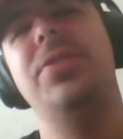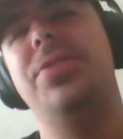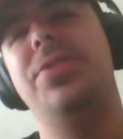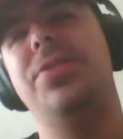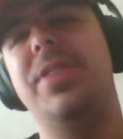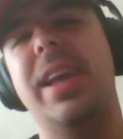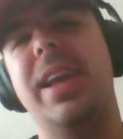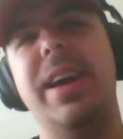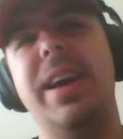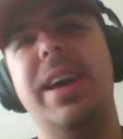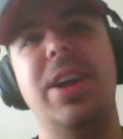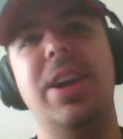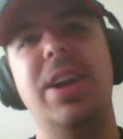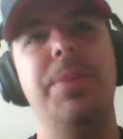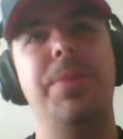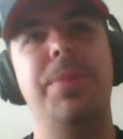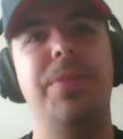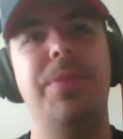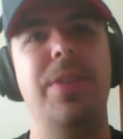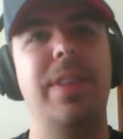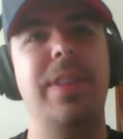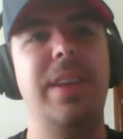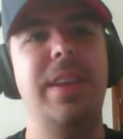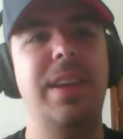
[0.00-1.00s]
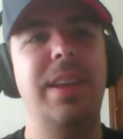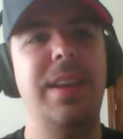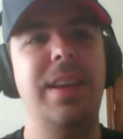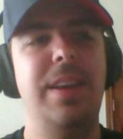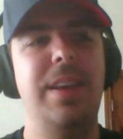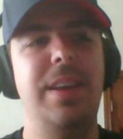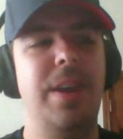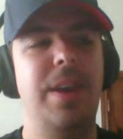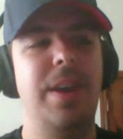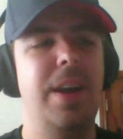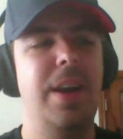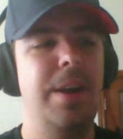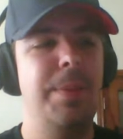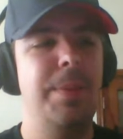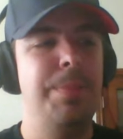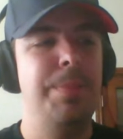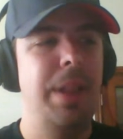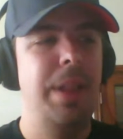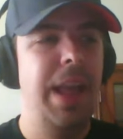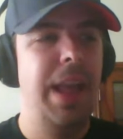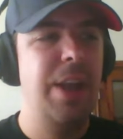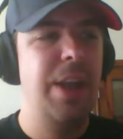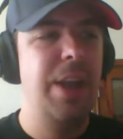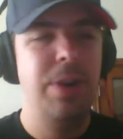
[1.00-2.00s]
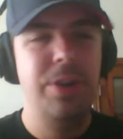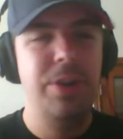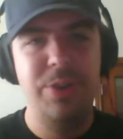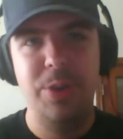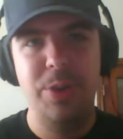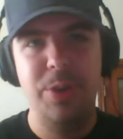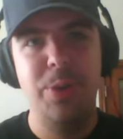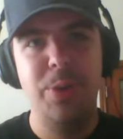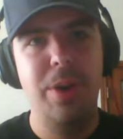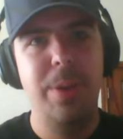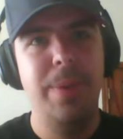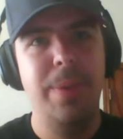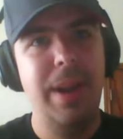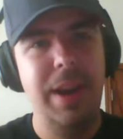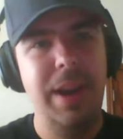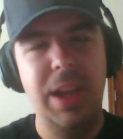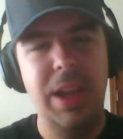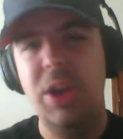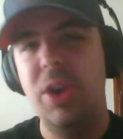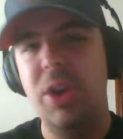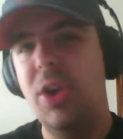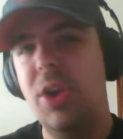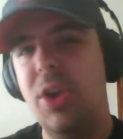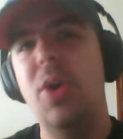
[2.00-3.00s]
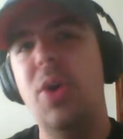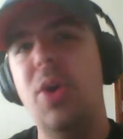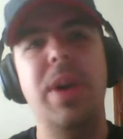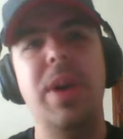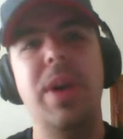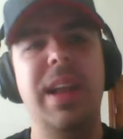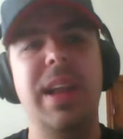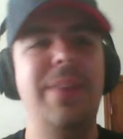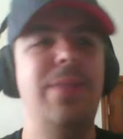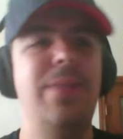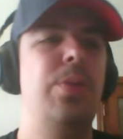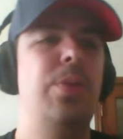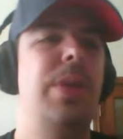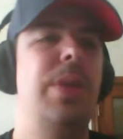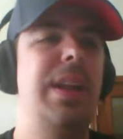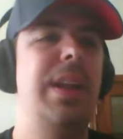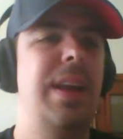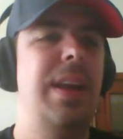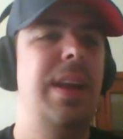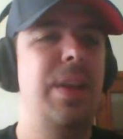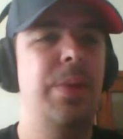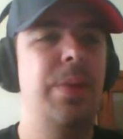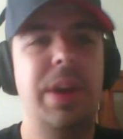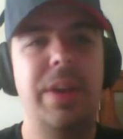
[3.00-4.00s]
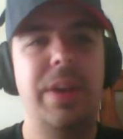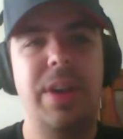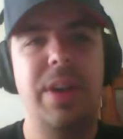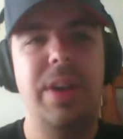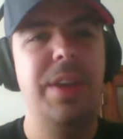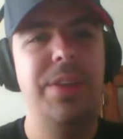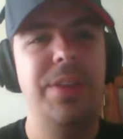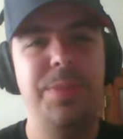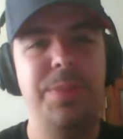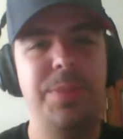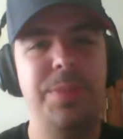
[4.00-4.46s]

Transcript: stand up for the black Russian quarterback in no way anyone ever has.